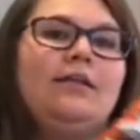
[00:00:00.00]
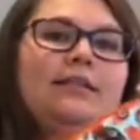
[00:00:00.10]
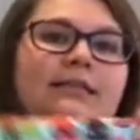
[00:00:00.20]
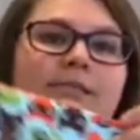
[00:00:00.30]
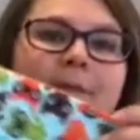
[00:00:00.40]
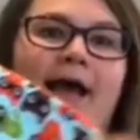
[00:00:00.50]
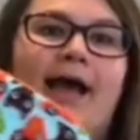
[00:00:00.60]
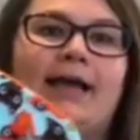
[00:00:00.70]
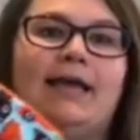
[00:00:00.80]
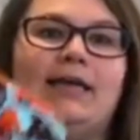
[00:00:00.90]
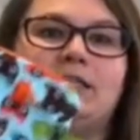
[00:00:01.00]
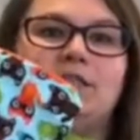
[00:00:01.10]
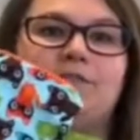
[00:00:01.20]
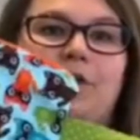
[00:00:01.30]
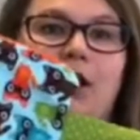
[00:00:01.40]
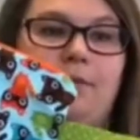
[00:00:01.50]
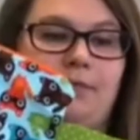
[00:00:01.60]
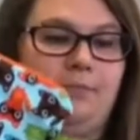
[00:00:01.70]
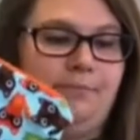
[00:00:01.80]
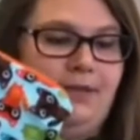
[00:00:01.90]
This bag is
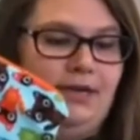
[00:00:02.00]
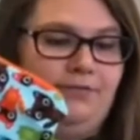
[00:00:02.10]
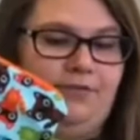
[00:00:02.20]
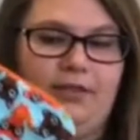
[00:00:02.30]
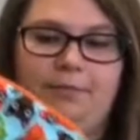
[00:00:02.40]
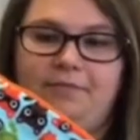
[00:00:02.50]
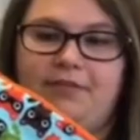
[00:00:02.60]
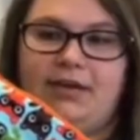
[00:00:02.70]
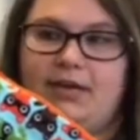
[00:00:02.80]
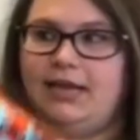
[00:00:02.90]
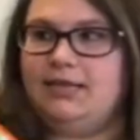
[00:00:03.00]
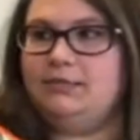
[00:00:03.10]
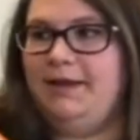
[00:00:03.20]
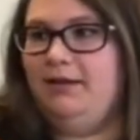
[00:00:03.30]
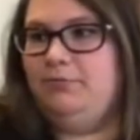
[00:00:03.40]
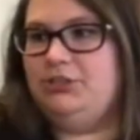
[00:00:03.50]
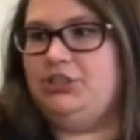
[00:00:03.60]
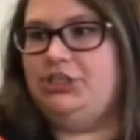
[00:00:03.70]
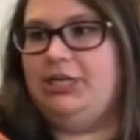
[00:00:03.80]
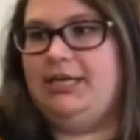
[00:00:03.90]
from Mina Phillip of the Knitting Expat when
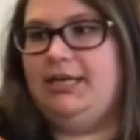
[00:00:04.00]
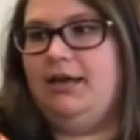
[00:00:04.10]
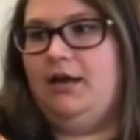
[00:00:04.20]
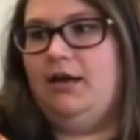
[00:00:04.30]
she